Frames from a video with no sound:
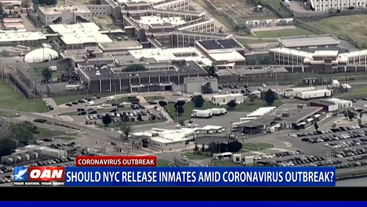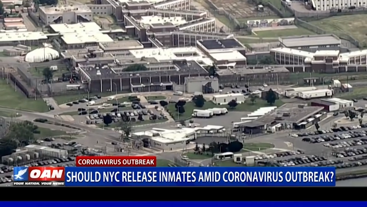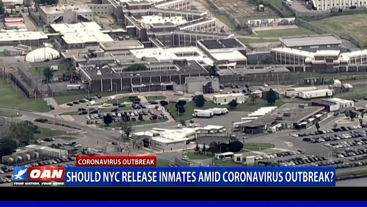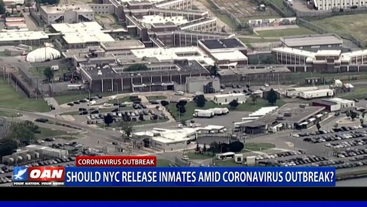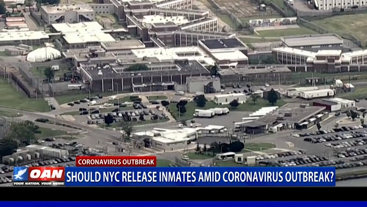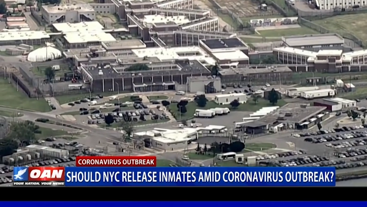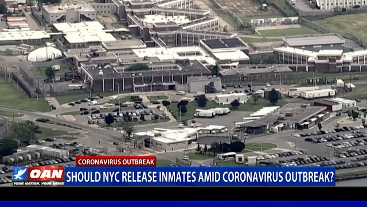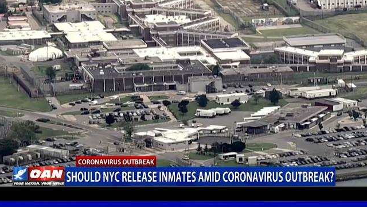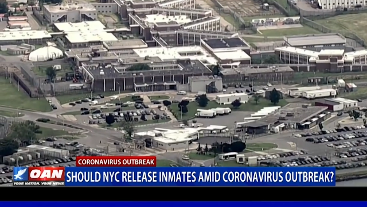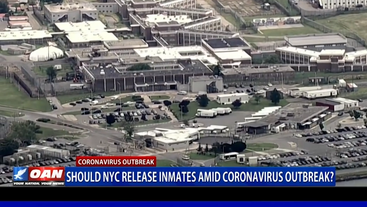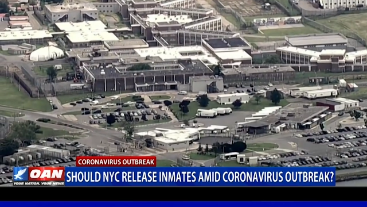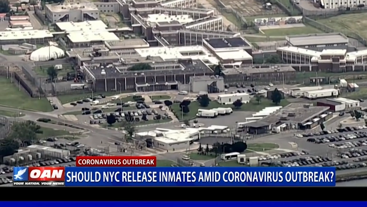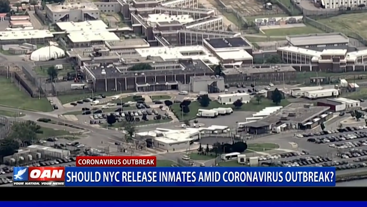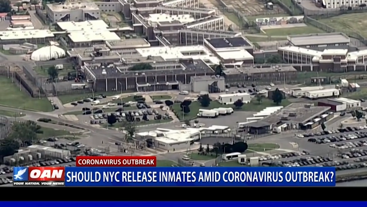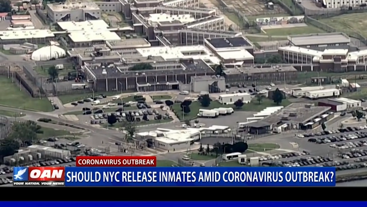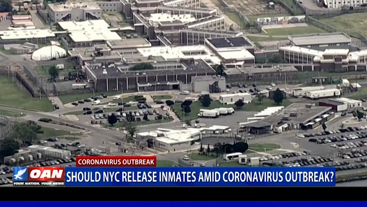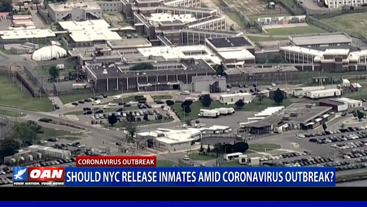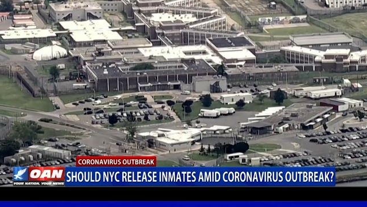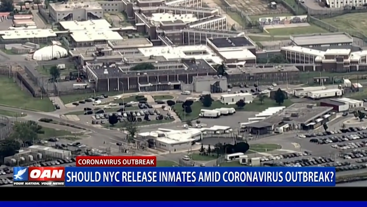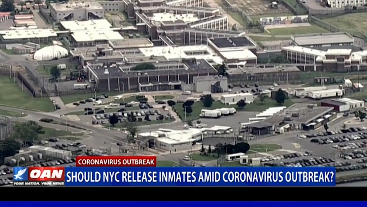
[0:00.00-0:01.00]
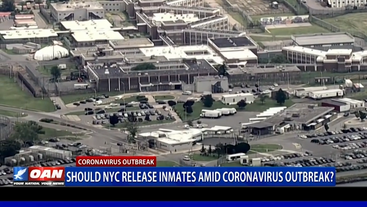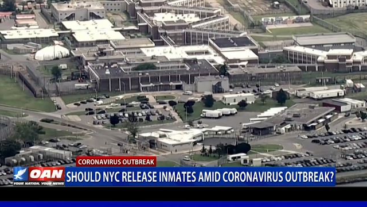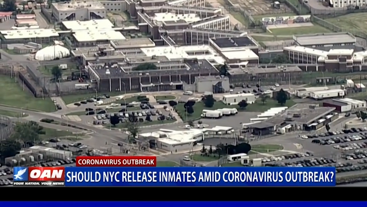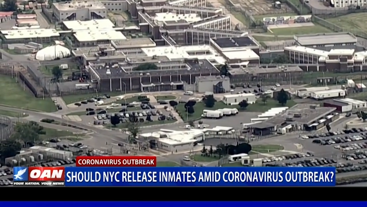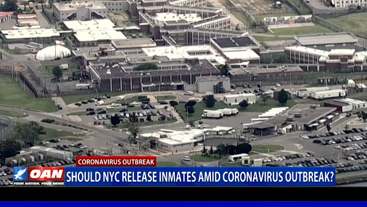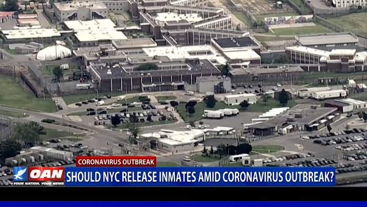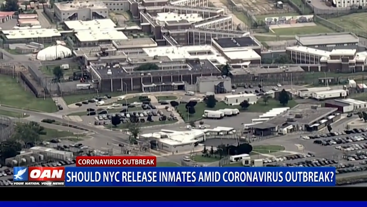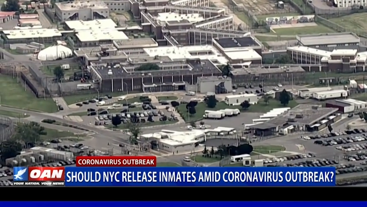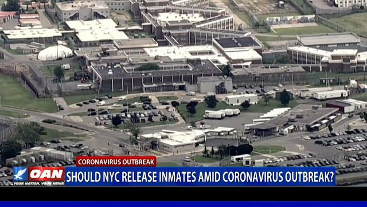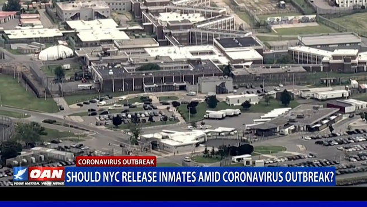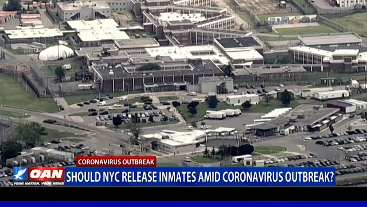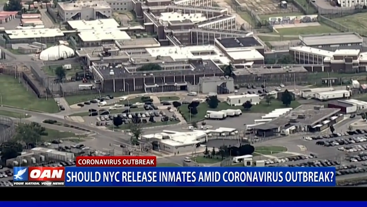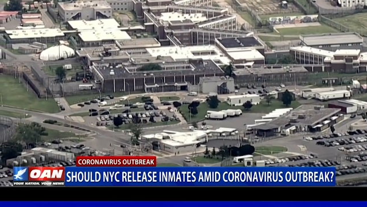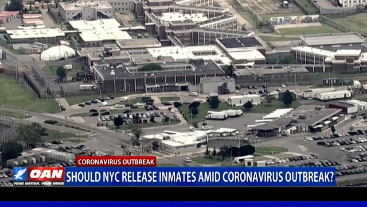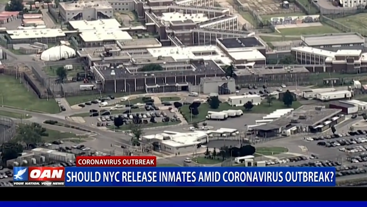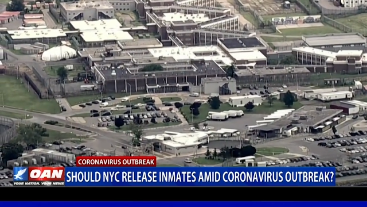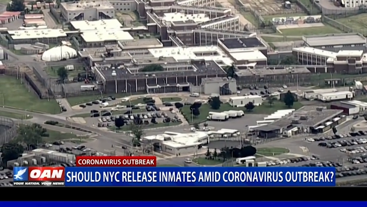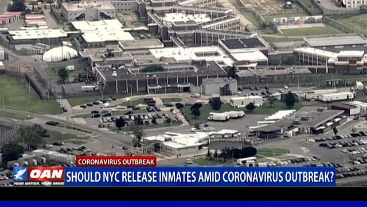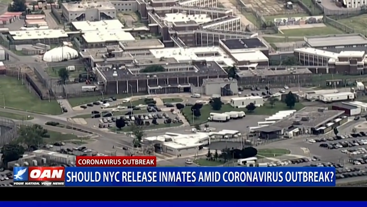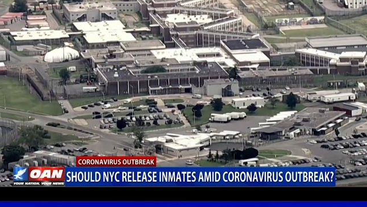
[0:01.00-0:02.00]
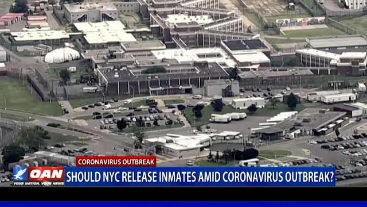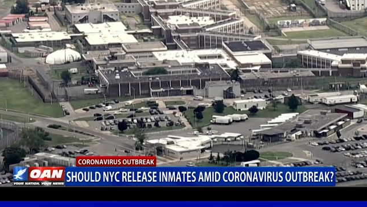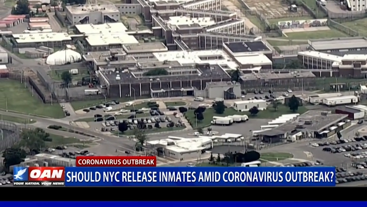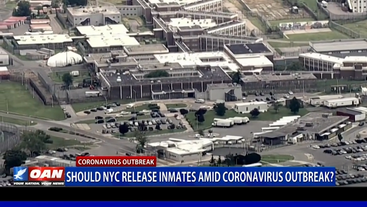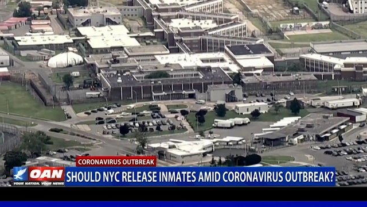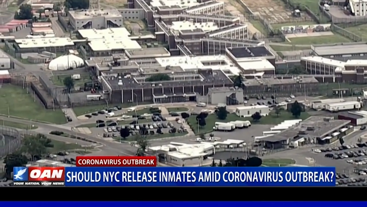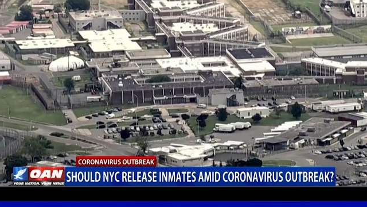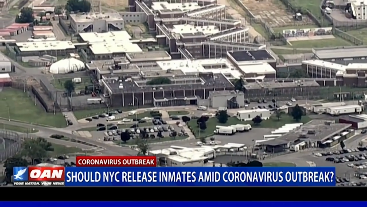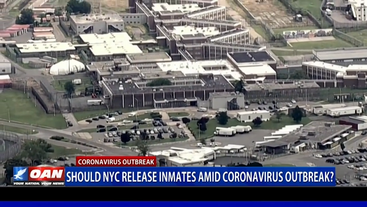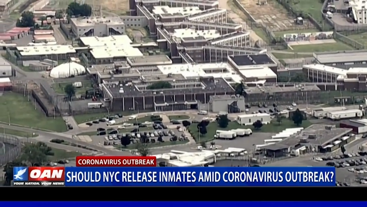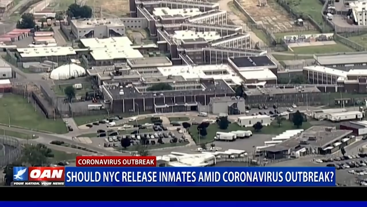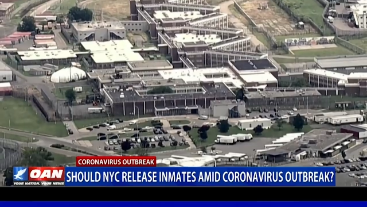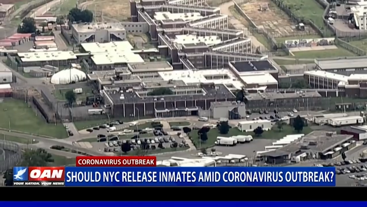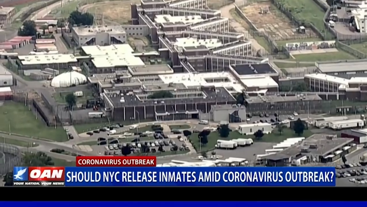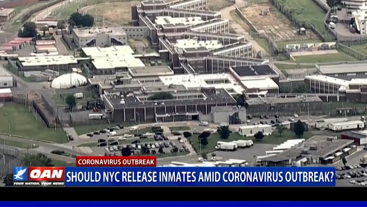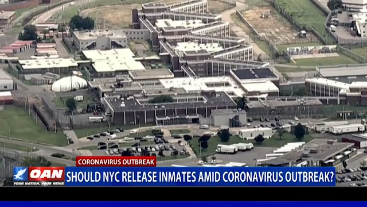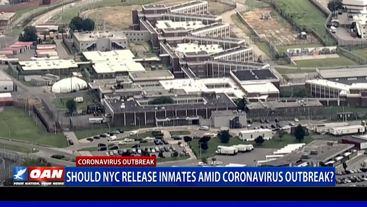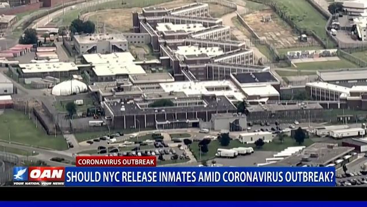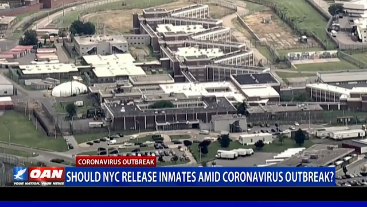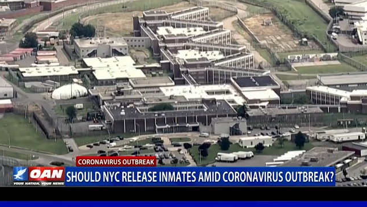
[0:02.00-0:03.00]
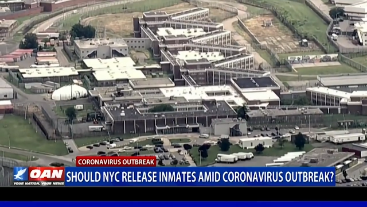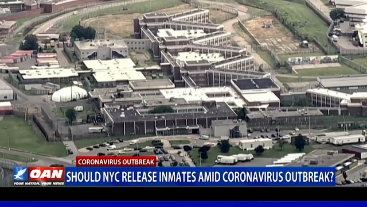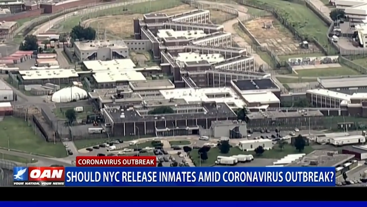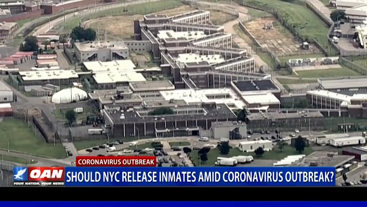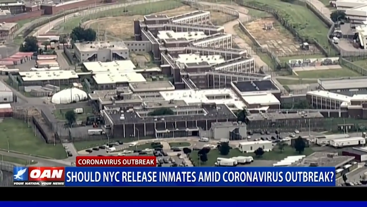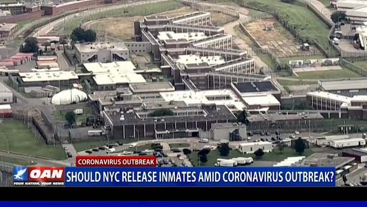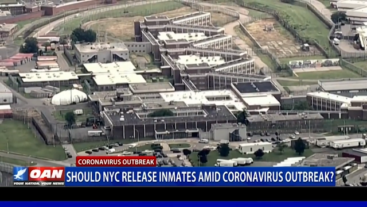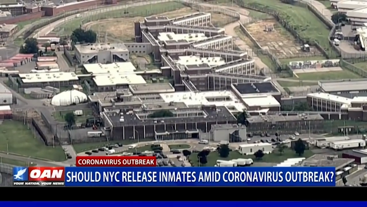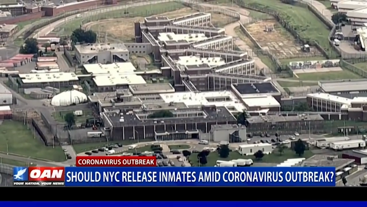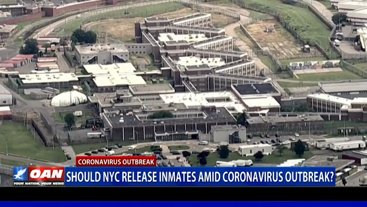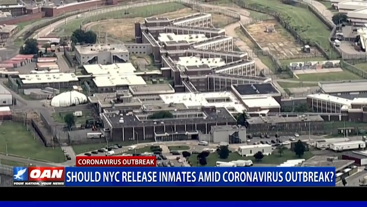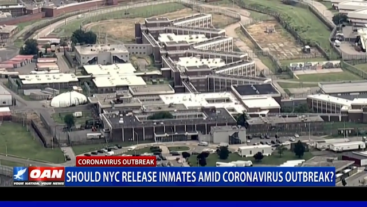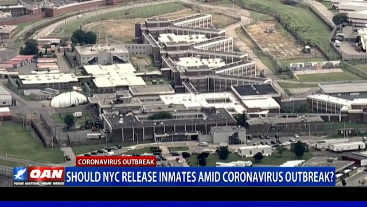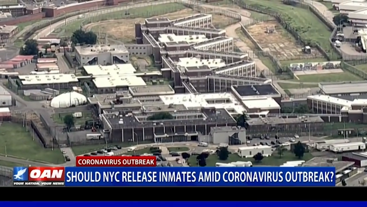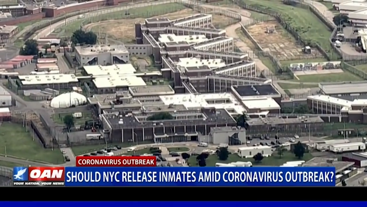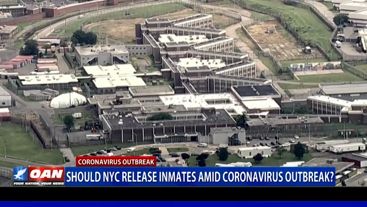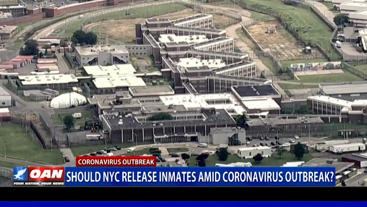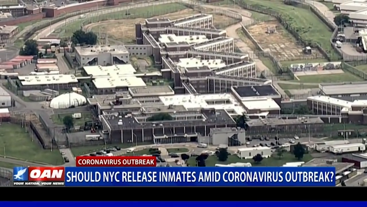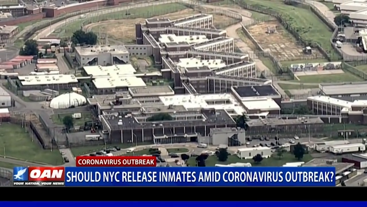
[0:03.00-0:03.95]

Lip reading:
No face is visible, so there are no lips to read.